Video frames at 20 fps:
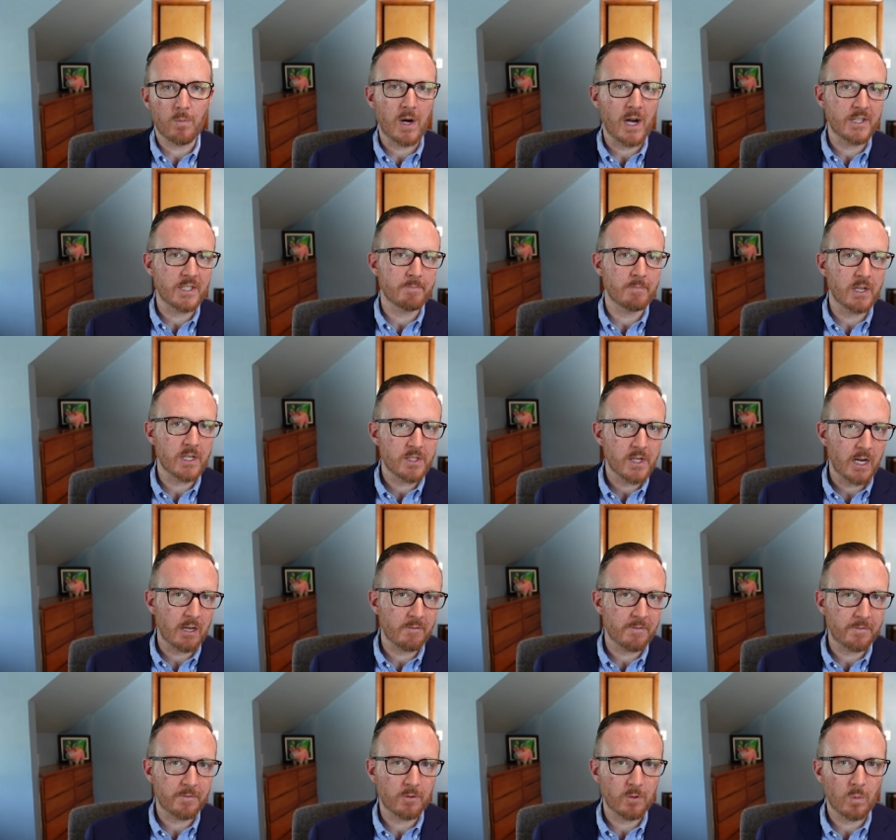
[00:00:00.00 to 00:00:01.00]
watching my
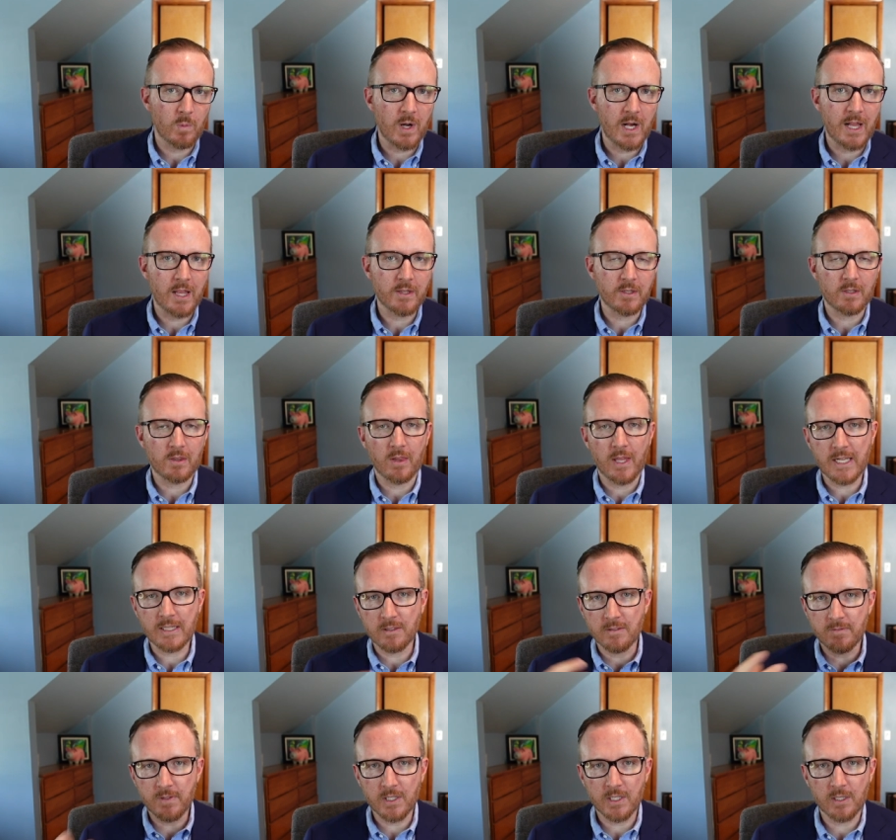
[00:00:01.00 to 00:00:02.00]
channel for a while, you like
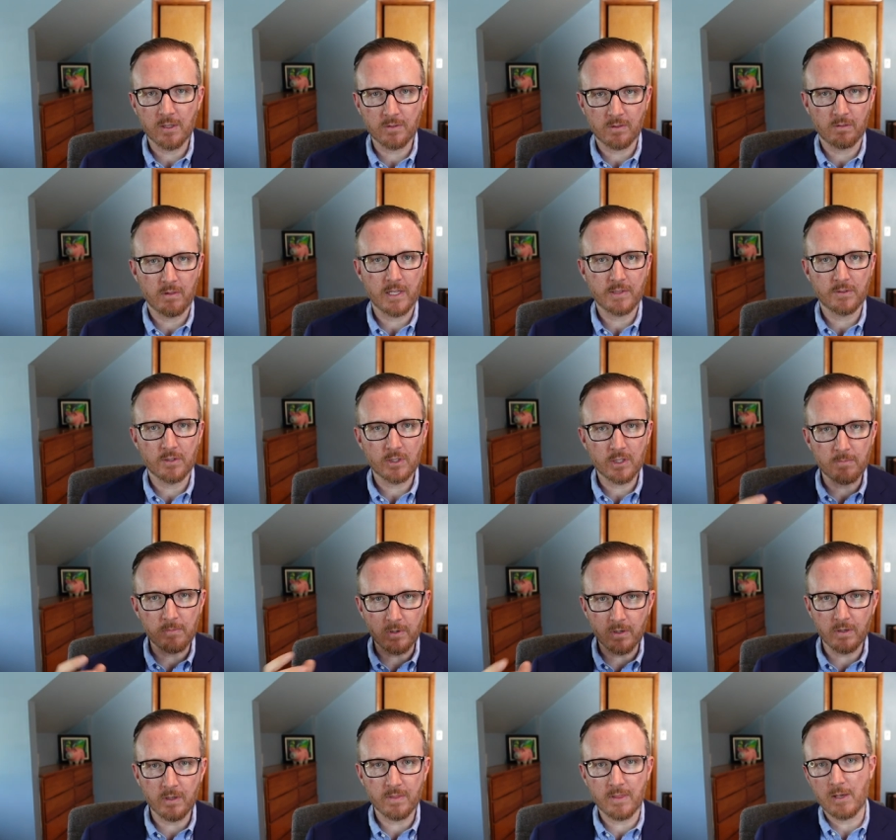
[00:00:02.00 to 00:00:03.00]
the videos and like the
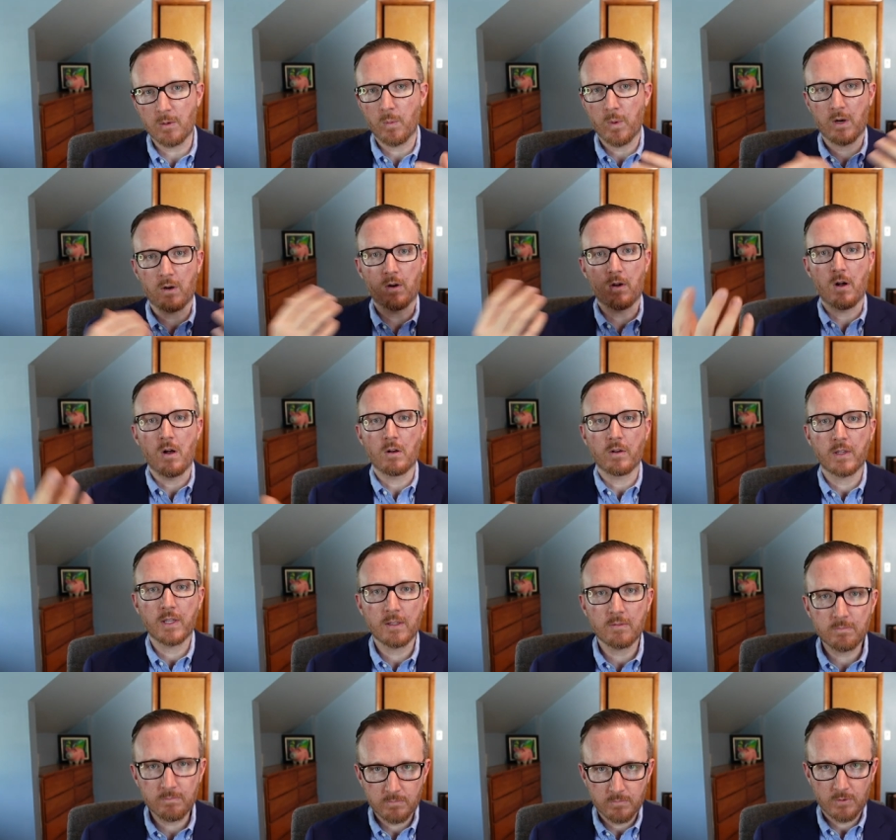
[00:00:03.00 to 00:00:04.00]
community that we are all
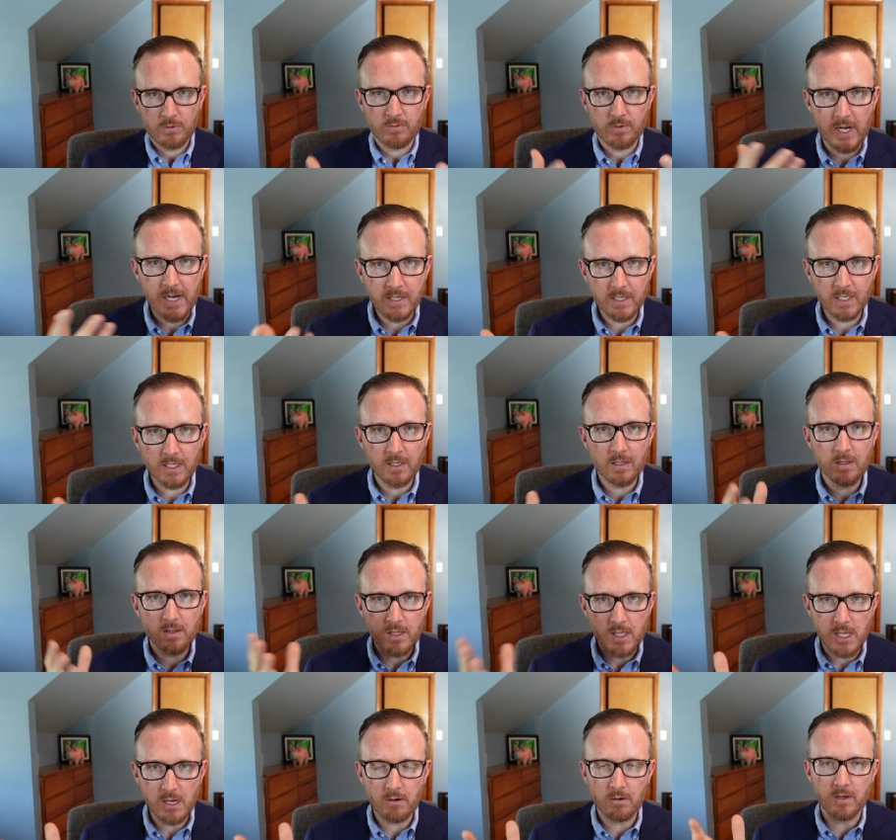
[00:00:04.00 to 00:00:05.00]
creating
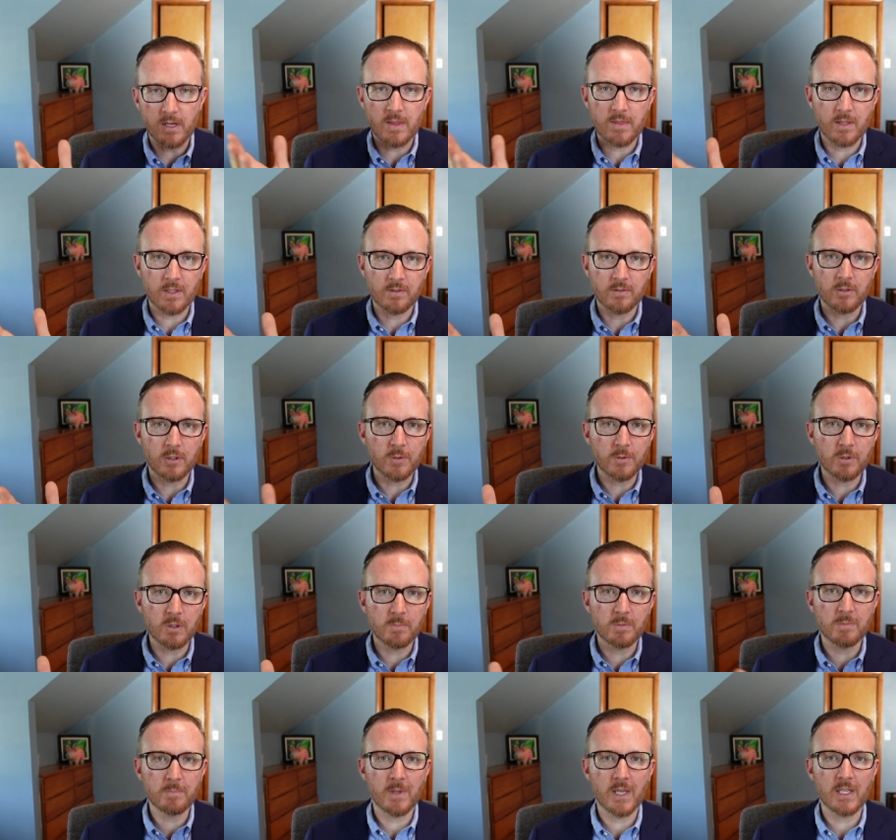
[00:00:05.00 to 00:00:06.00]
here in this
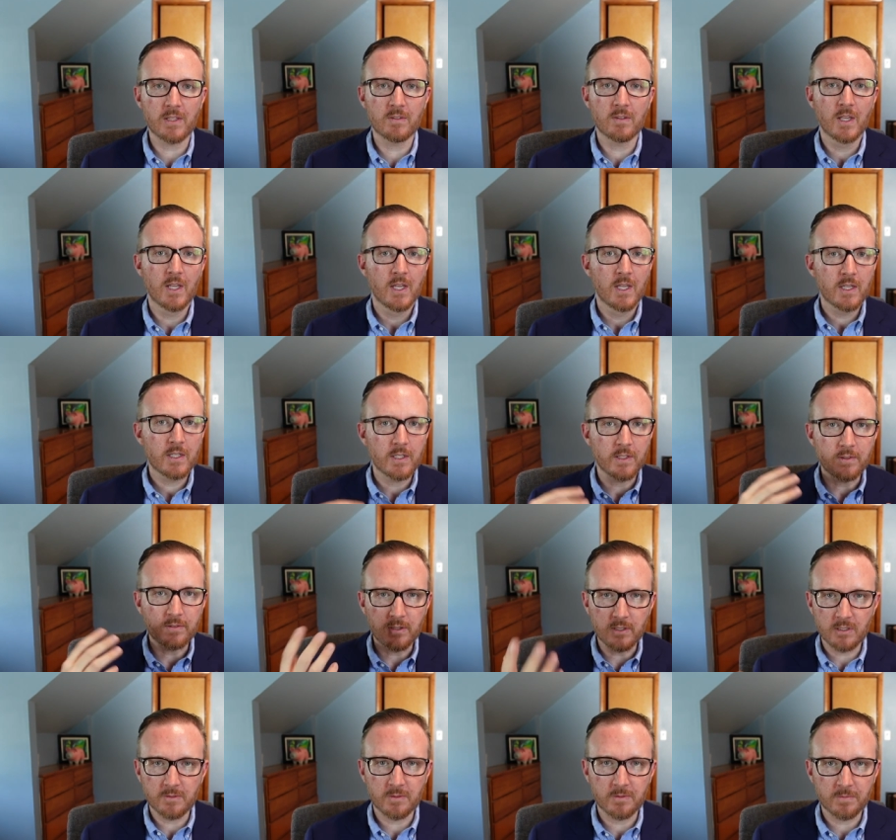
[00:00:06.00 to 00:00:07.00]
YouTube space,
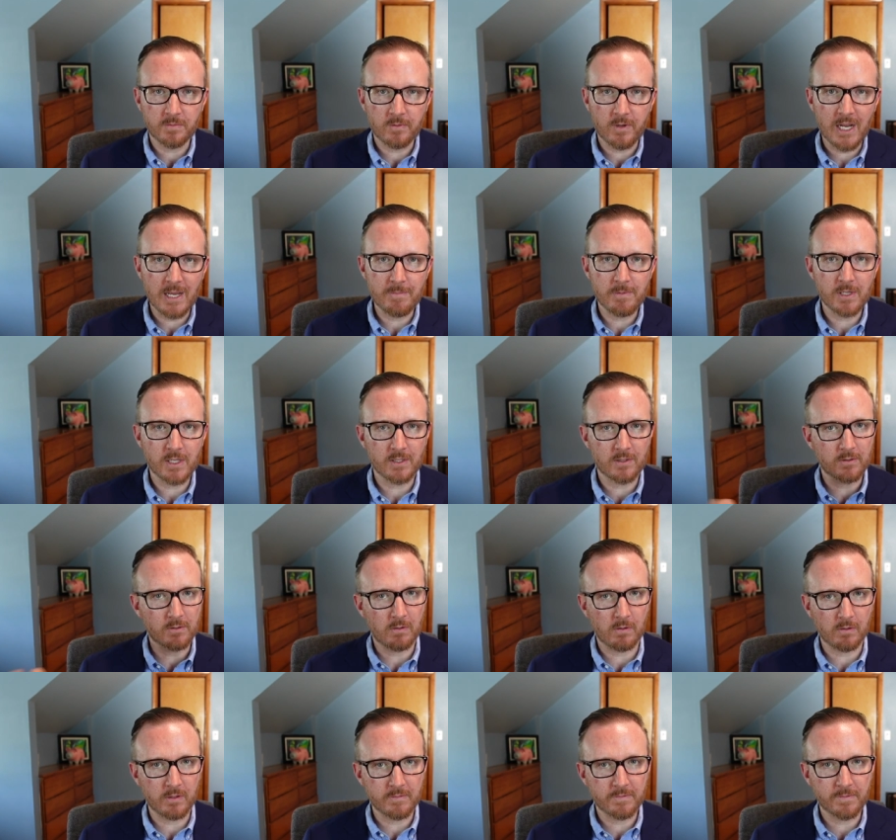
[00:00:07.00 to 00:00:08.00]
consider subscribing, it's
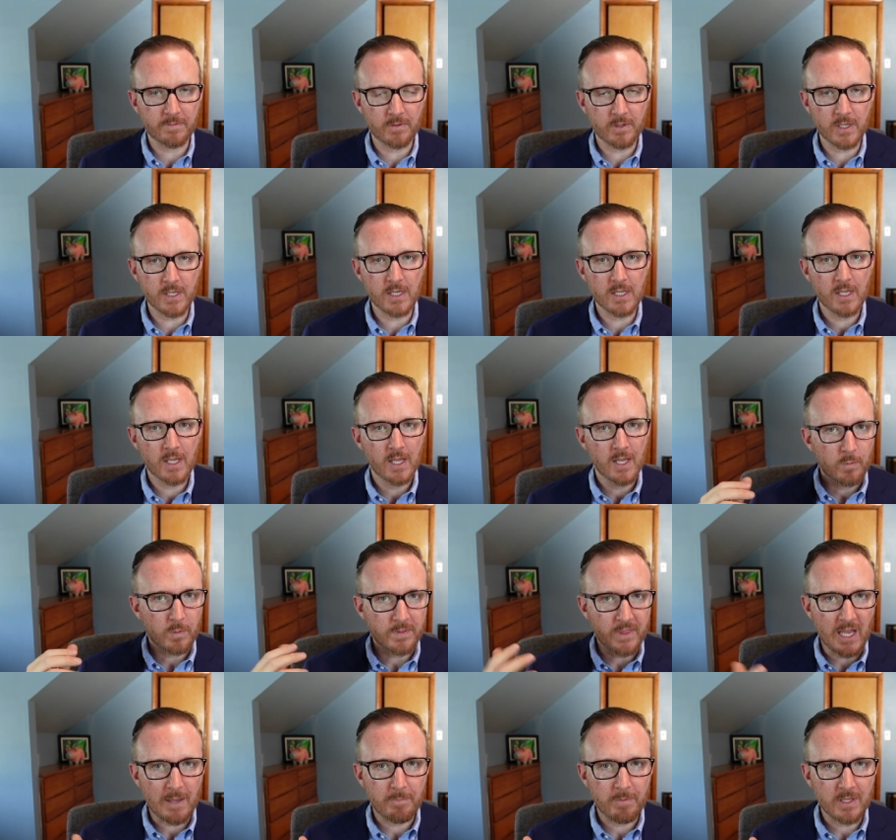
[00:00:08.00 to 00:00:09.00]
totally free.
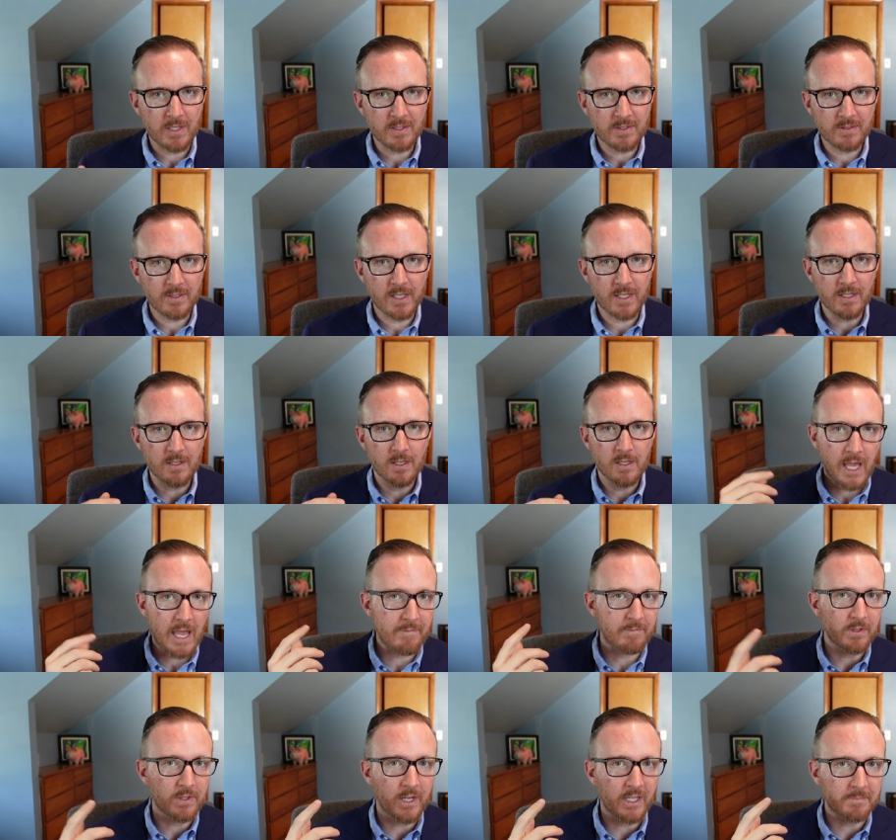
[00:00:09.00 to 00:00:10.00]
With that being said,
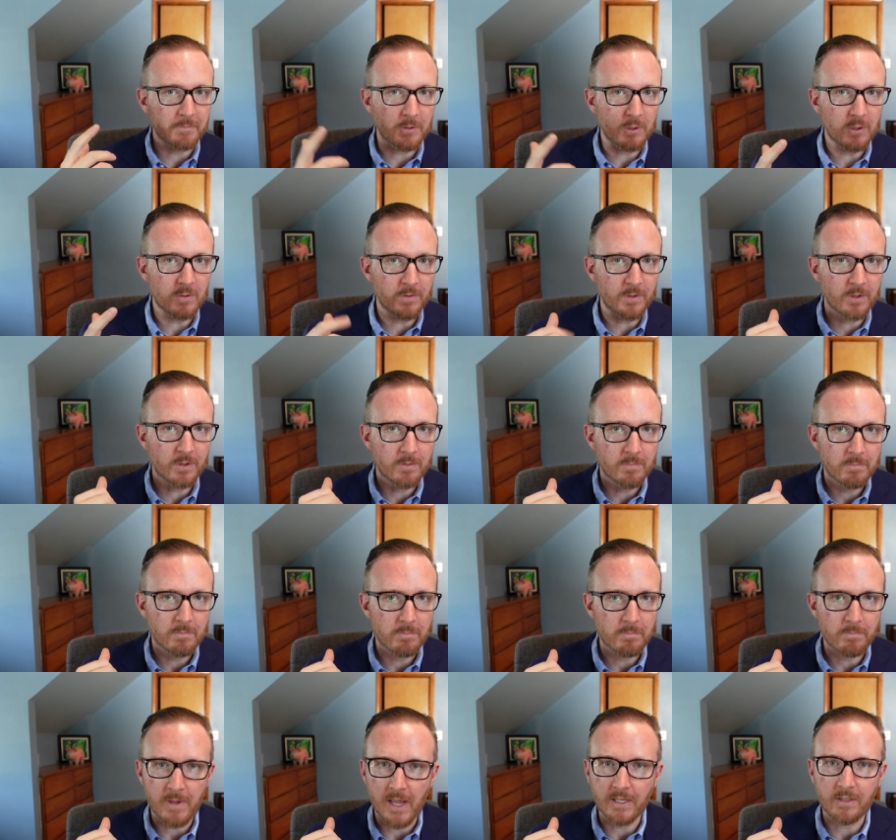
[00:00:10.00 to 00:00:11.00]
advertisement over,
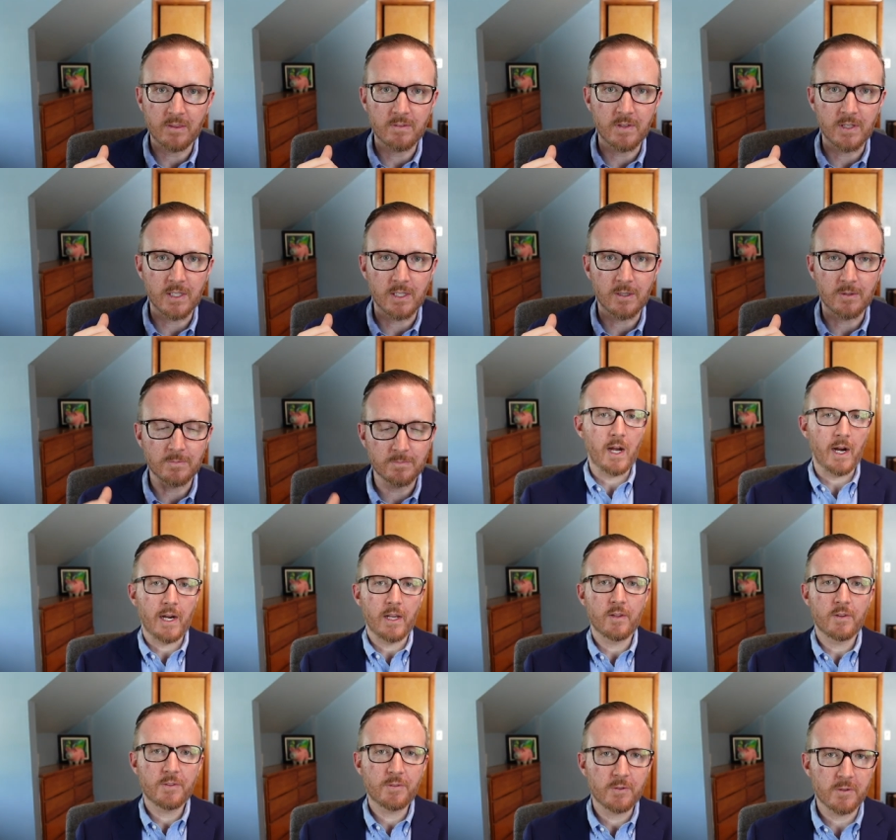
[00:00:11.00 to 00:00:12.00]
back to the video. All
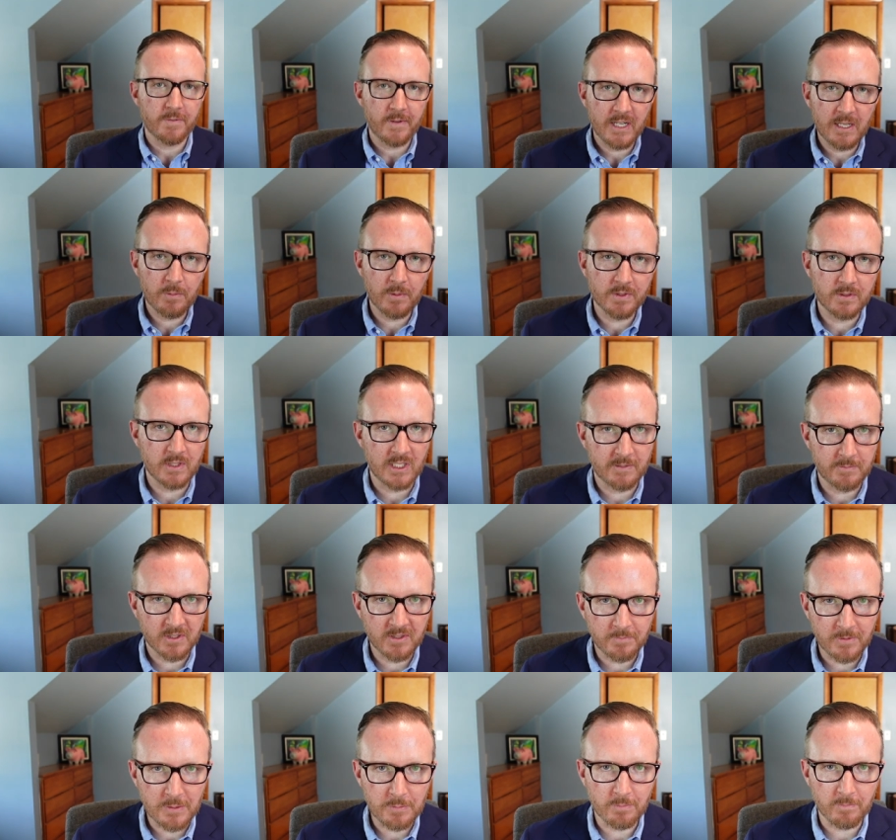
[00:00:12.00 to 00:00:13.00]
right, so if anyone's not up to
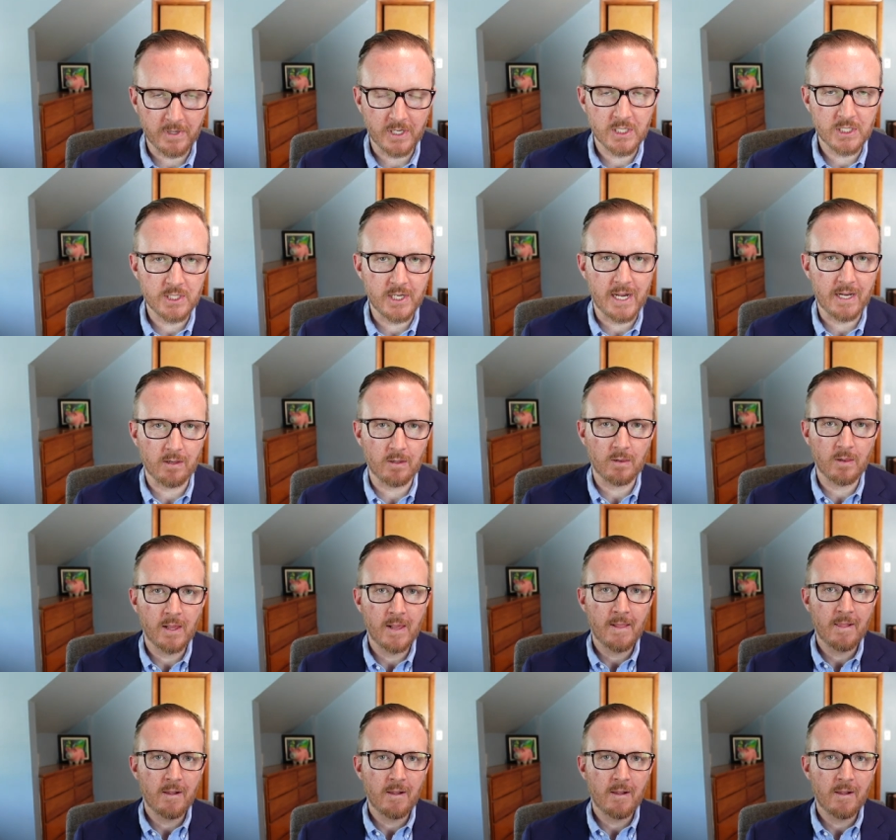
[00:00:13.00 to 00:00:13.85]
speed with my channel,